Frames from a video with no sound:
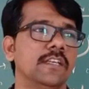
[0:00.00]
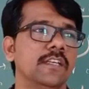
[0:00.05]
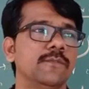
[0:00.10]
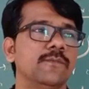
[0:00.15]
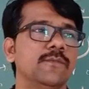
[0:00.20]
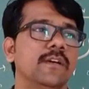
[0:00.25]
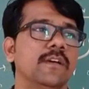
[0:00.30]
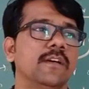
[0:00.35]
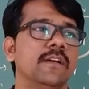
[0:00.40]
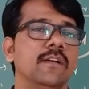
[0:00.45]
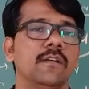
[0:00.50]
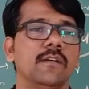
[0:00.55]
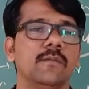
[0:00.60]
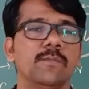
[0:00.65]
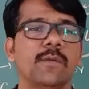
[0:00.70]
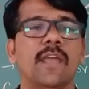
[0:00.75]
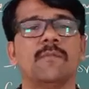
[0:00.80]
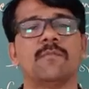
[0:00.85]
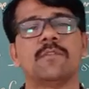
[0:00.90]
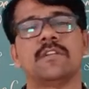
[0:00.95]
if
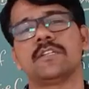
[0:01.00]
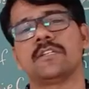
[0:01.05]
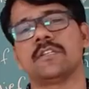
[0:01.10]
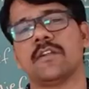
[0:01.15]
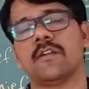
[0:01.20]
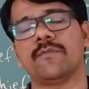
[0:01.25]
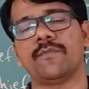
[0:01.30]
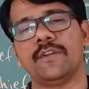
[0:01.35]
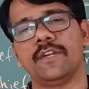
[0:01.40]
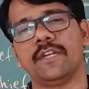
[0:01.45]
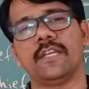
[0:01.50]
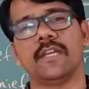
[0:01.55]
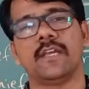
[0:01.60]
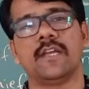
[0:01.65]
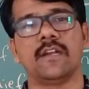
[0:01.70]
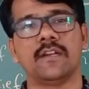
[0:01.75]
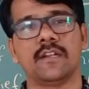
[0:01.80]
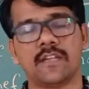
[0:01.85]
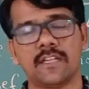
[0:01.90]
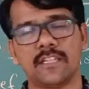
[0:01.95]
Prime Minister of India
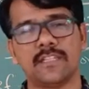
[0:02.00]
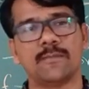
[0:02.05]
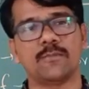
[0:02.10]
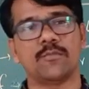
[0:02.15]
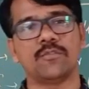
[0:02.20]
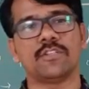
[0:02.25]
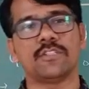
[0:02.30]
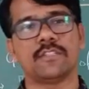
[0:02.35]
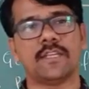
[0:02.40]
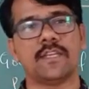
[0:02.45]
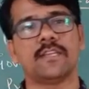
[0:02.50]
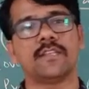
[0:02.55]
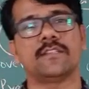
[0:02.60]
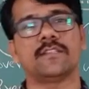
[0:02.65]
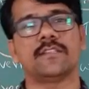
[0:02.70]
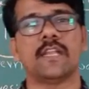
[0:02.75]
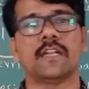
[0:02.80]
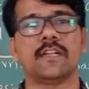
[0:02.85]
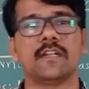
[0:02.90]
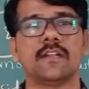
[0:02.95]
Narendra Modi says
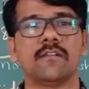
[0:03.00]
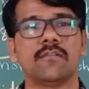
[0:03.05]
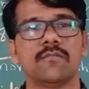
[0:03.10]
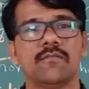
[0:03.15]
that